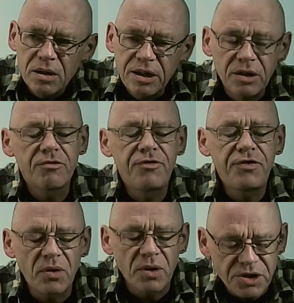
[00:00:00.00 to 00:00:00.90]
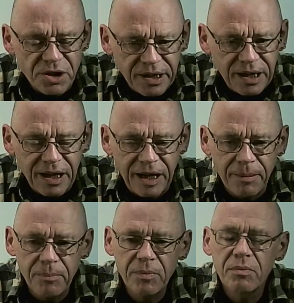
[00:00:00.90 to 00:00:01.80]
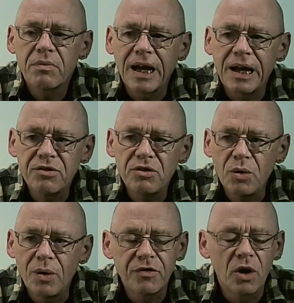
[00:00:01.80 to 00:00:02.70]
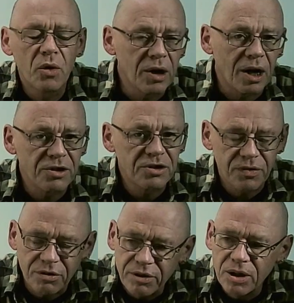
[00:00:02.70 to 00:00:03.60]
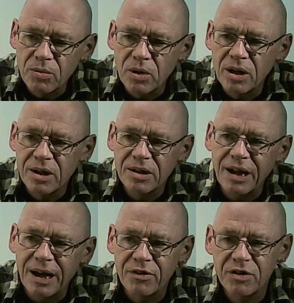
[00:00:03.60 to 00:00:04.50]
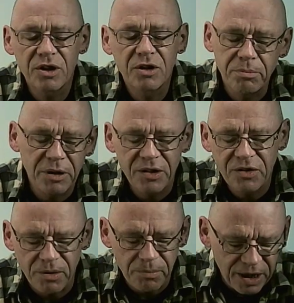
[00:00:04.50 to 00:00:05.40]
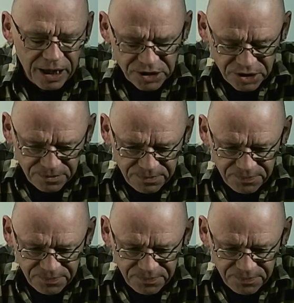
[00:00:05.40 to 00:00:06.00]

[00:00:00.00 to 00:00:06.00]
the unfortunate claim that you have no knowledge of the real world and everything could be a simulation.